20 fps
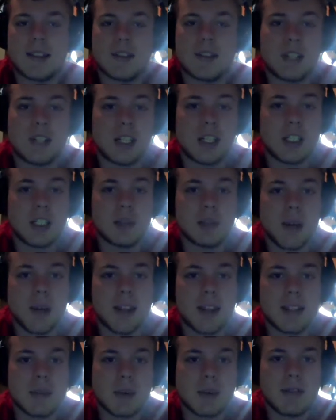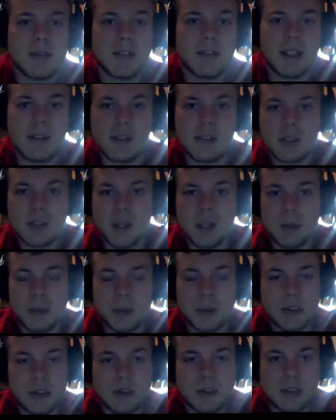if not a good price in my favor. So I
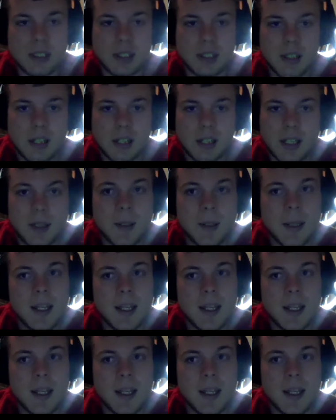pulled the trigger on it.